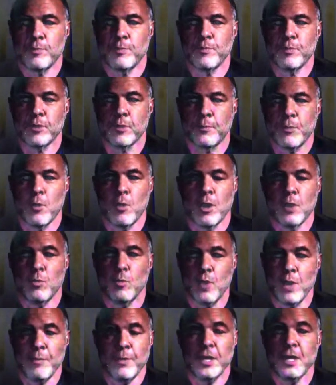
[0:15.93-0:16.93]
support
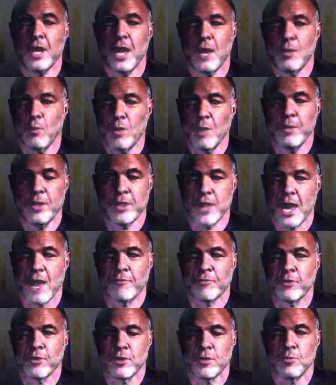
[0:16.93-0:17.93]
women and women's
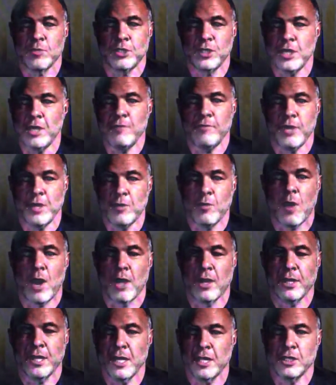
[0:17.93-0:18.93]
efforts to achieve
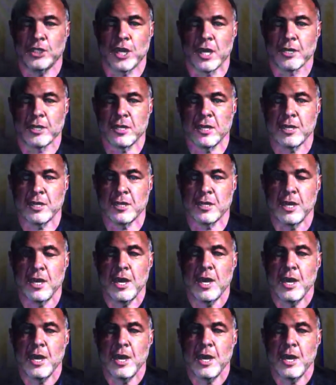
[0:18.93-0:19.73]
equality and justice.